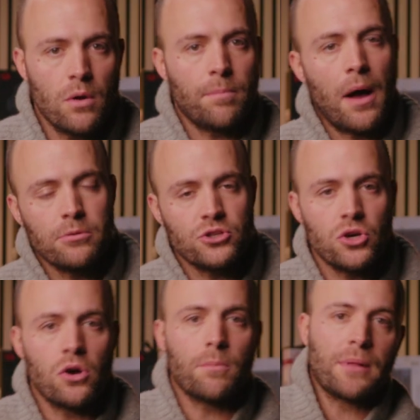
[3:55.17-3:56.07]
a
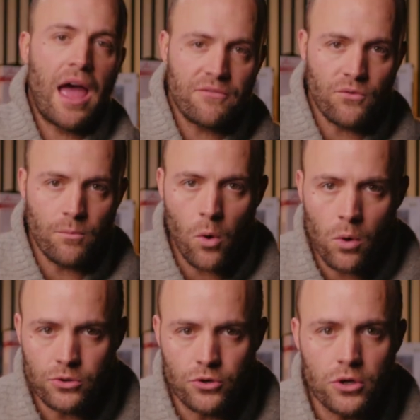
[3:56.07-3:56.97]
publisher, a platform
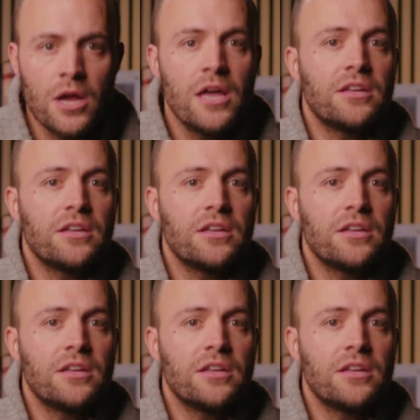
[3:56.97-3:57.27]
holder,